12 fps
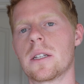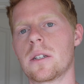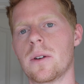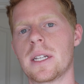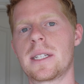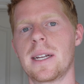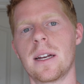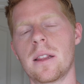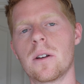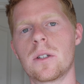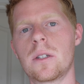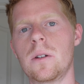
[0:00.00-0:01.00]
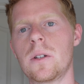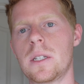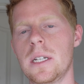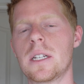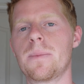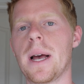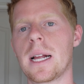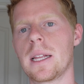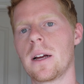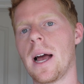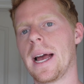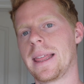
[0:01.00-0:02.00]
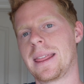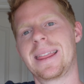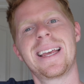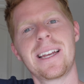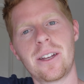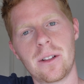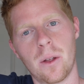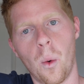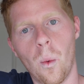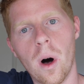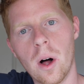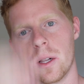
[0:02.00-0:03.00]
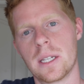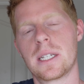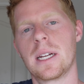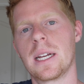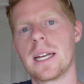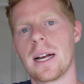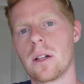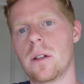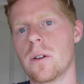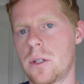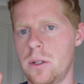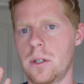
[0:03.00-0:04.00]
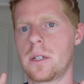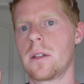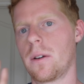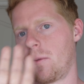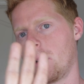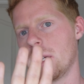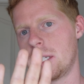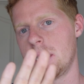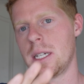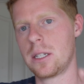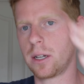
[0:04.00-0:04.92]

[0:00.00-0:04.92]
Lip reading: So instead of those two seats back there, I think the wall is going to get closer to the front seats.